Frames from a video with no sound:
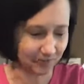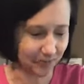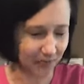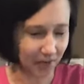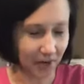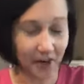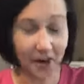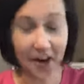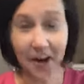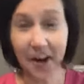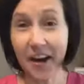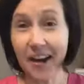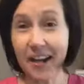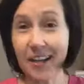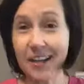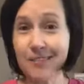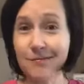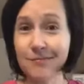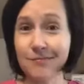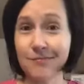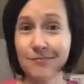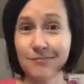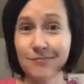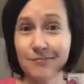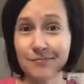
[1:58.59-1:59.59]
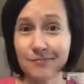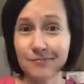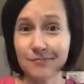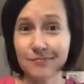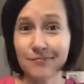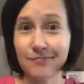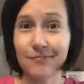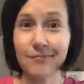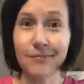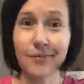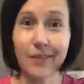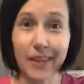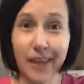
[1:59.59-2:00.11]
All right,
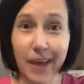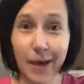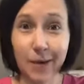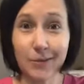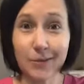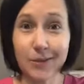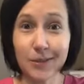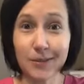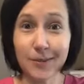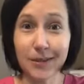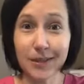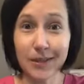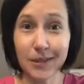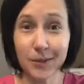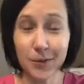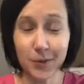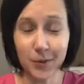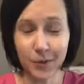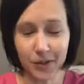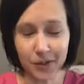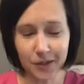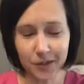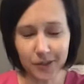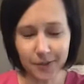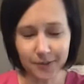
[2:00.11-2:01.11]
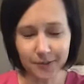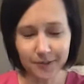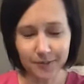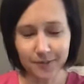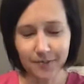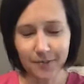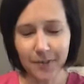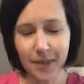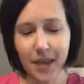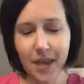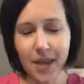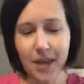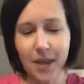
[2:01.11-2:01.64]
that was my squirrel.
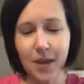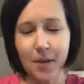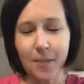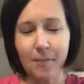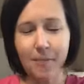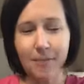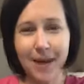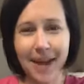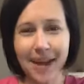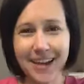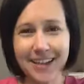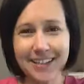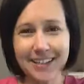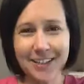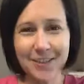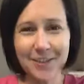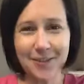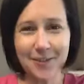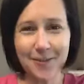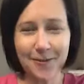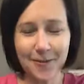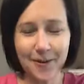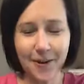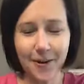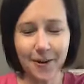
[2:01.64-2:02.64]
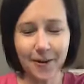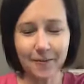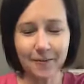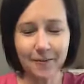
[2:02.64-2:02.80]
Back to our